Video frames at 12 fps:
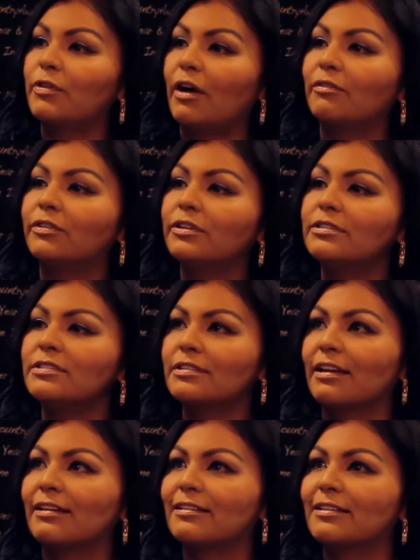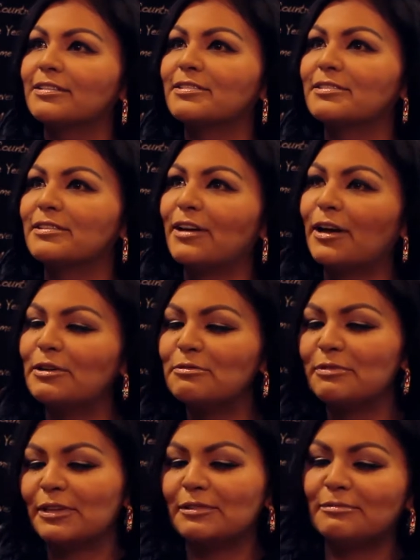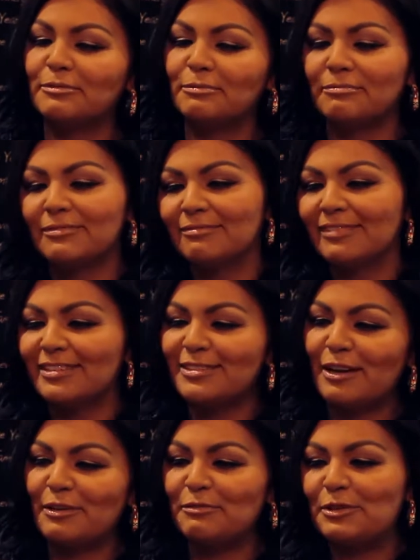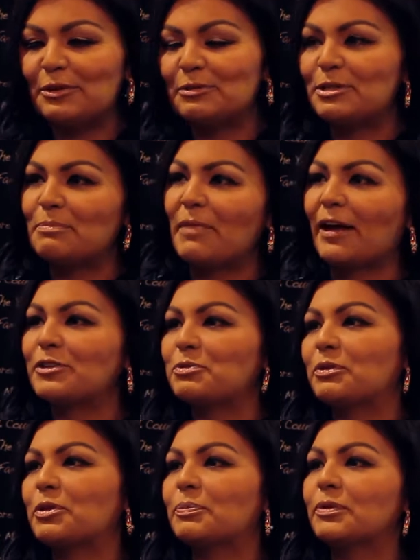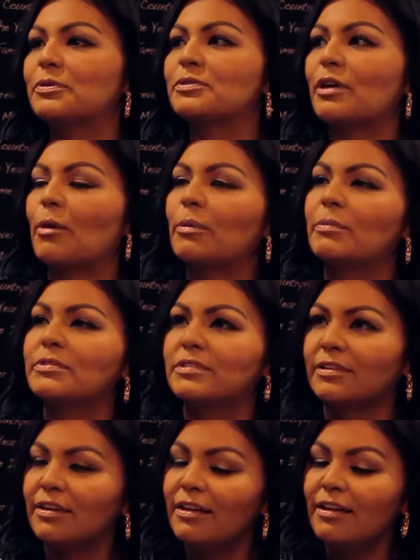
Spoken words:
of covers, and it's kind of to match with the blues album. It's